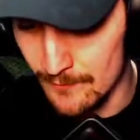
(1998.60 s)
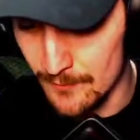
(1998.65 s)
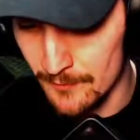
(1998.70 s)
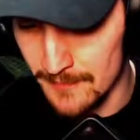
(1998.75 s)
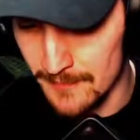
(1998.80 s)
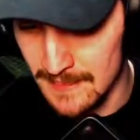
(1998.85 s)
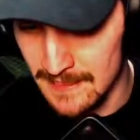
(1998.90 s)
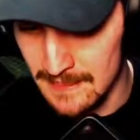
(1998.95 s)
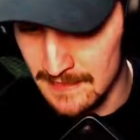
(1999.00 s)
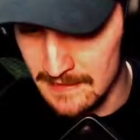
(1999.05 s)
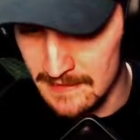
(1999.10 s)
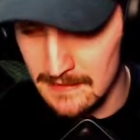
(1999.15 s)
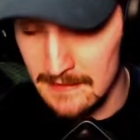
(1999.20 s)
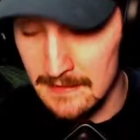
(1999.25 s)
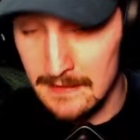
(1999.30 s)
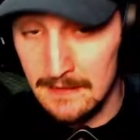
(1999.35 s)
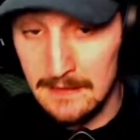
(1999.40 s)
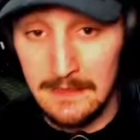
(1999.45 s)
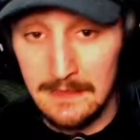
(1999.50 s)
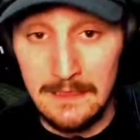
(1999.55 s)
be
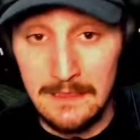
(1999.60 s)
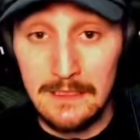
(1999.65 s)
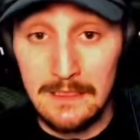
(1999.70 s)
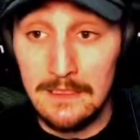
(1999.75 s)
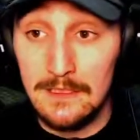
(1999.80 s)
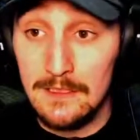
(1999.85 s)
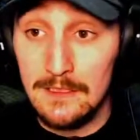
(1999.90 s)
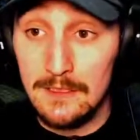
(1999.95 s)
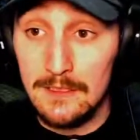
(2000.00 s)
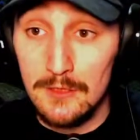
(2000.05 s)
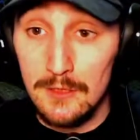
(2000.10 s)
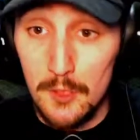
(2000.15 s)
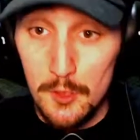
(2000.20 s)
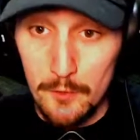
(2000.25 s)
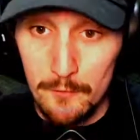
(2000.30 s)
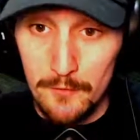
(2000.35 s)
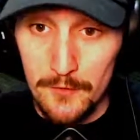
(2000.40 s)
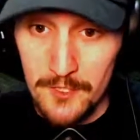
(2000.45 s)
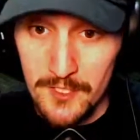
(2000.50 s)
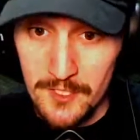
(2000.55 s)

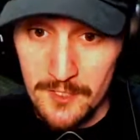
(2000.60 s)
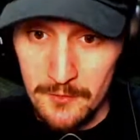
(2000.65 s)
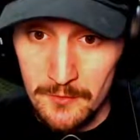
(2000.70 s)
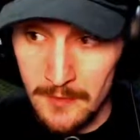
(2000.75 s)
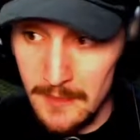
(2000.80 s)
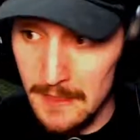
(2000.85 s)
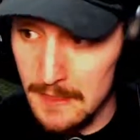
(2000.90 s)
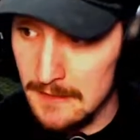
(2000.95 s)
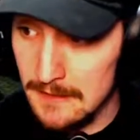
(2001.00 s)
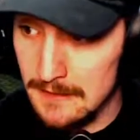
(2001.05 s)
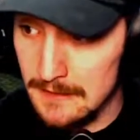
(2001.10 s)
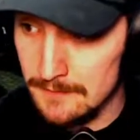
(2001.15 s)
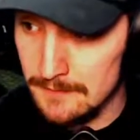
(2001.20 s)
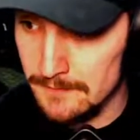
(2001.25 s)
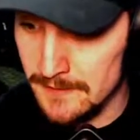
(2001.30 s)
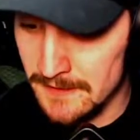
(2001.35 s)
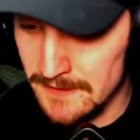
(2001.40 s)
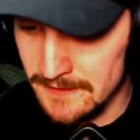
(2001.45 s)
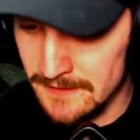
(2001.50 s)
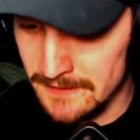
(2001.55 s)
over soon,
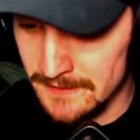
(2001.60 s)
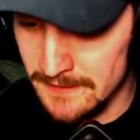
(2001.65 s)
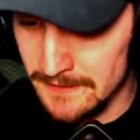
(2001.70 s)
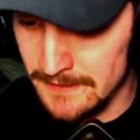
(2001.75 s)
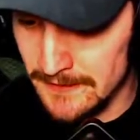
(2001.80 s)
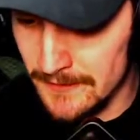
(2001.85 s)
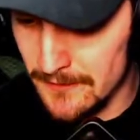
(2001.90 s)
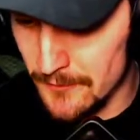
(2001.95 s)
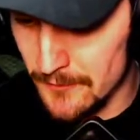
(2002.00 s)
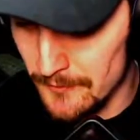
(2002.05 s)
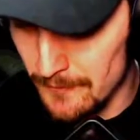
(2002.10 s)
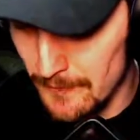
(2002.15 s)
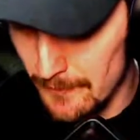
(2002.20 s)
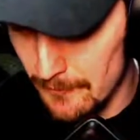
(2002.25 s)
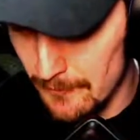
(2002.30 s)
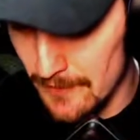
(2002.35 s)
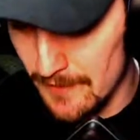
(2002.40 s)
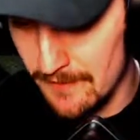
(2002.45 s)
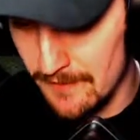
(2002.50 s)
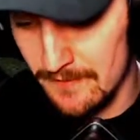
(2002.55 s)
but not holding my
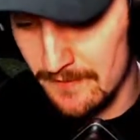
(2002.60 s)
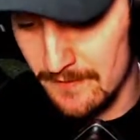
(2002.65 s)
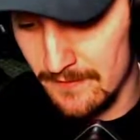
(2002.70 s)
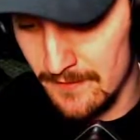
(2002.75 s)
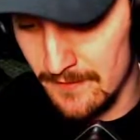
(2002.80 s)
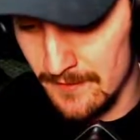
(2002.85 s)
breath.